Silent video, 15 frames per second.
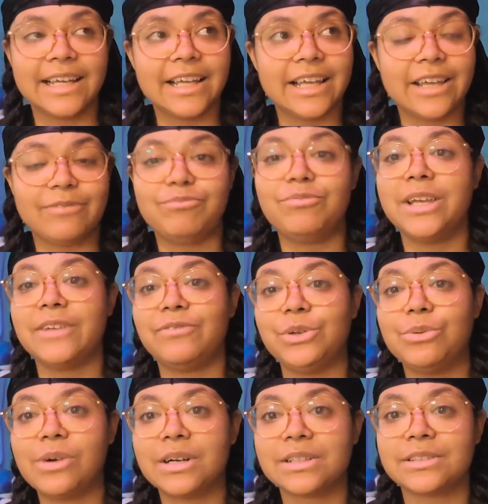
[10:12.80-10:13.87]
if
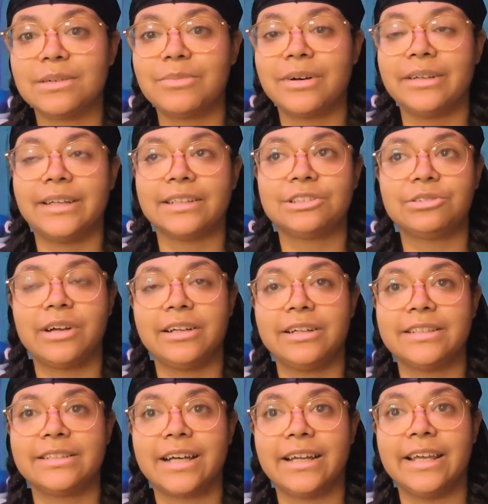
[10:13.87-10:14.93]
you are someone that's trying to
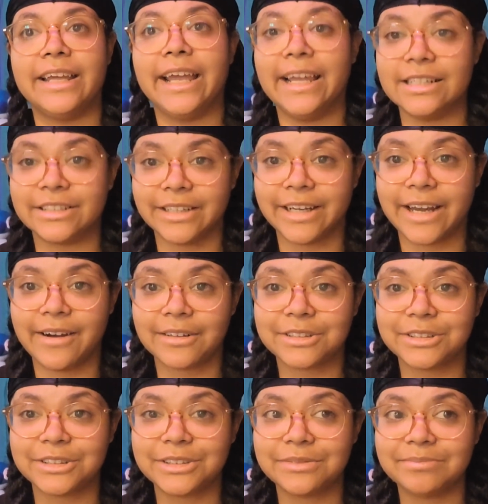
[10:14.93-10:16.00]
design an Asian
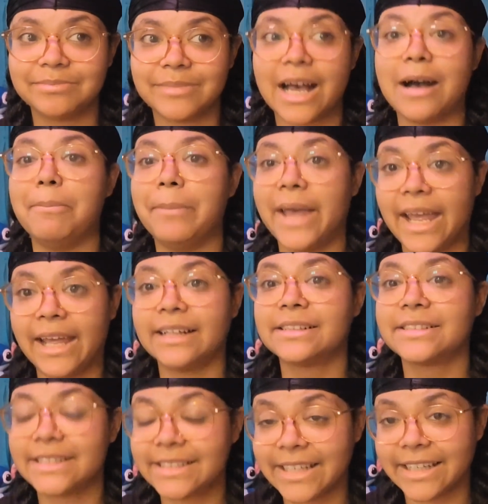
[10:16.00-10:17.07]
character, a
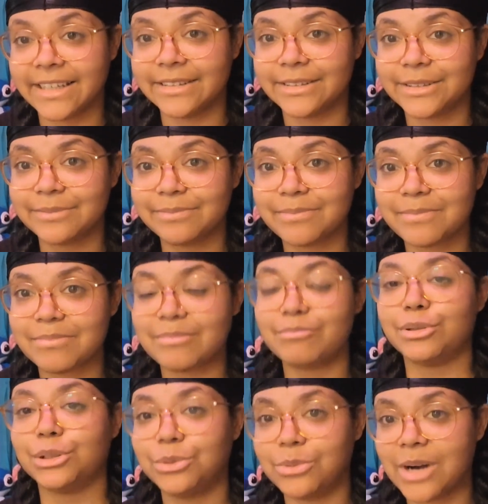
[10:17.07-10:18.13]
pale-skinned,
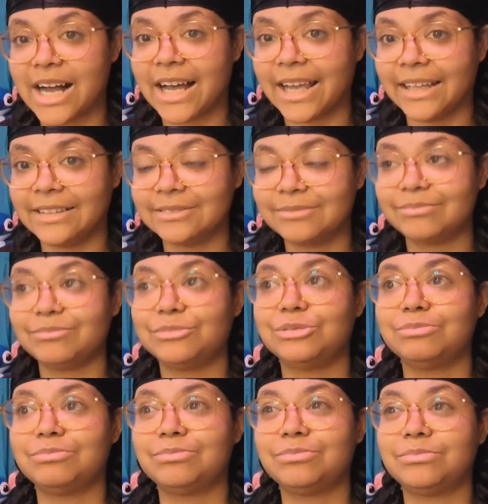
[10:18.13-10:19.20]
blue-eyed,
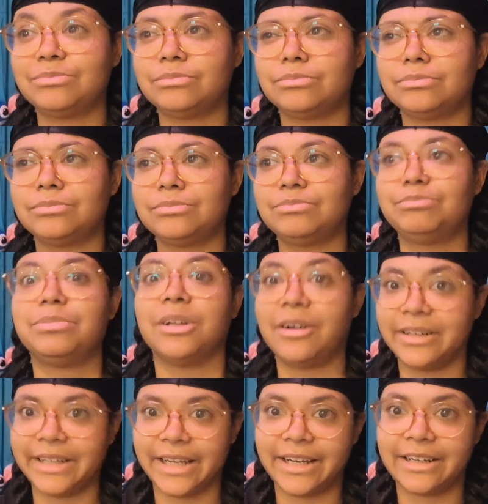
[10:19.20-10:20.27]

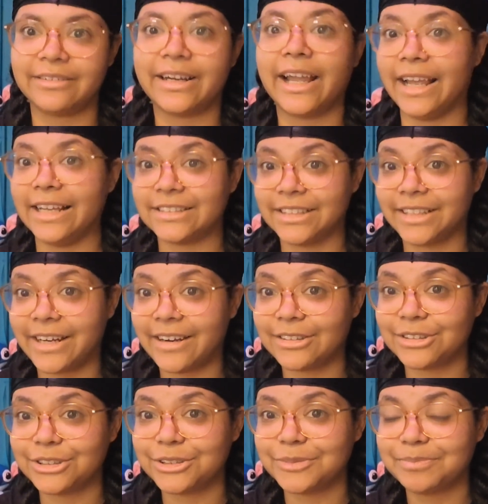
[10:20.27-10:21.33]
blonde-hair Asian
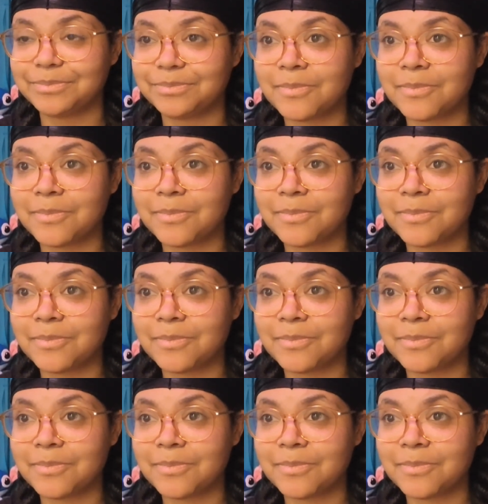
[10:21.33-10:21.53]
character,